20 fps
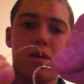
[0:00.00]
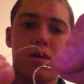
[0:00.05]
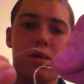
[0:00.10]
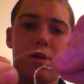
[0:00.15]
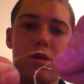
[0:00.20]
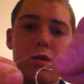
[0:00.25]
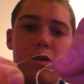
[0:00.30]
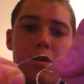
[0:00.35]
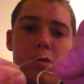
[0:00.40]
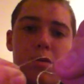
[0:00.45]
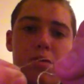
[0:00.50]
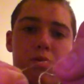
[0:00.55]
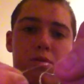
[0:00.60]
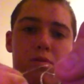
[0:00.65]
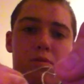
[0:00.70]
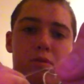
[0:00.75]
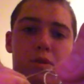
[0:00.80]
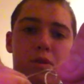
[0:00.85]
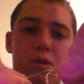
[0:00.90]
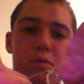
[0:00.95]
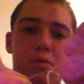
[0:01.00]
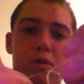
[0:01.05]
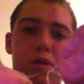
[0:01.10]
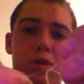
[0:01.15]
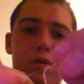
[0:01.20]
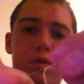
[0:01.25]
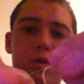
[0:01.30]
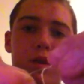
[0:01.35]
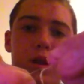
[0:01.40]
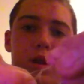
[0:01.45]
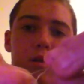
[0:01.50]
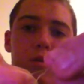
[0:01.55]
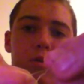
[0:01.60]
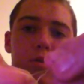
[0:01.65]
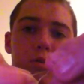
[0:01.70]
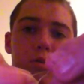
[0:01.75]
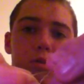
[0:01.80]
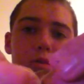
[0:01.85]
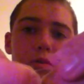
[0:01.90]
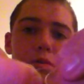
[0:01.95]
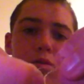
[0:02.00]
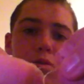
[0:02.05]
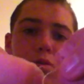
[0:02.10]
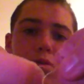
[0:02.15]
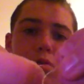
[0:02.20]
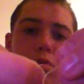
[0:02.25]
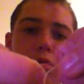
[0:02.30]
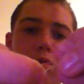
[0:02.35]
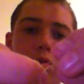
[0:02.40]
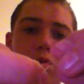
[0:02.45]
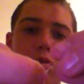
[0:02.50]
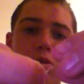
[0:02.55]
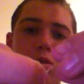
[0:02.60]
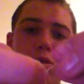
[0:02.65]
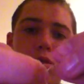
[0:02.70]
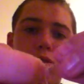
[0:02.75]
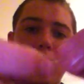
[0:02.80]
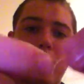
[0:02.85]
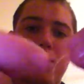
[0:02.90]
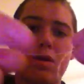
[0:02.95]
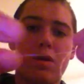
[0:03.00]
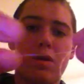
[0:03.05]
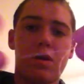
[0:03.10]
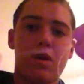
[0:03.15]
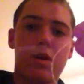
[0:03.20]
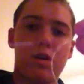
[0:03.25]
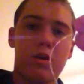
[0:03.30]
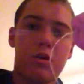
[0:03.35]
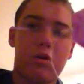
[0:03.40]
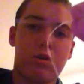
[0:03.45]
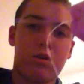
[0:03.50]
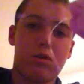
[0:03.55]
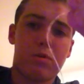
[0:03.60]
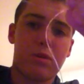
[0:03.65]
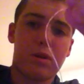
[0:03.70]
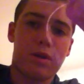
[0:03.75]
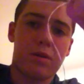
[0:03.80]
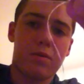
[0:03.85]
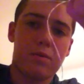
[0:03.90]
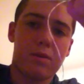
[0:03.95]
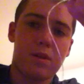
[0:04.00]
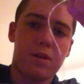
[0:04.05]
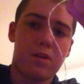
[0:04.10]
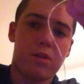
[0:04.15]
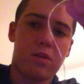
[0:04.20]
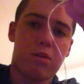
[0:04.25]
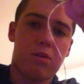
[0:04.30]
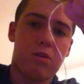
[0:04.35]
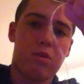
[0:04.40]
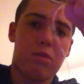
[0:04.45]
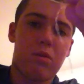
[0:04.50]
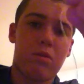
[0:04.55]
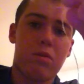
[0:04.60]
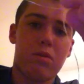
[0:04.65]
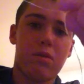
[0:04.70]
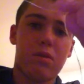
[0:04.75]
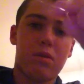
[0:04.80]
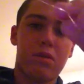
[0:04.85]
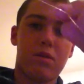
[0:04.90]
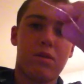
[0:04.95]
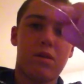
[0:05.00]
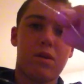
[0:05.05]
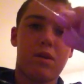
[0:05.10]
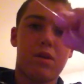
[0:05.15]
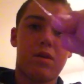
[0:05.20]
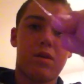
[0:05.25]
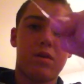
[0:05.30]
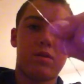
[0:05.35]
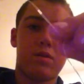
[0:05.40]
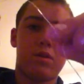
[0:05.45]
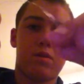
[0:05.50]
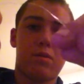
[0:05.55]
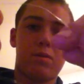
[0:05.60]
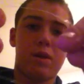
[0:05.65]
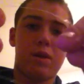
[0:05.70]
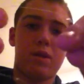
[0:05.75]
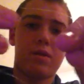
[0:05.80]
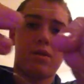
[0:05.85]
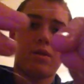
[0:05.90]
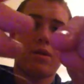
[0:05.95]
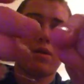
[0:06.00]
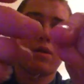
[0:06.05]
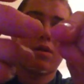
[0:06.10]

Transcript: And when you put it through that hole, it'll open up this hole. So basically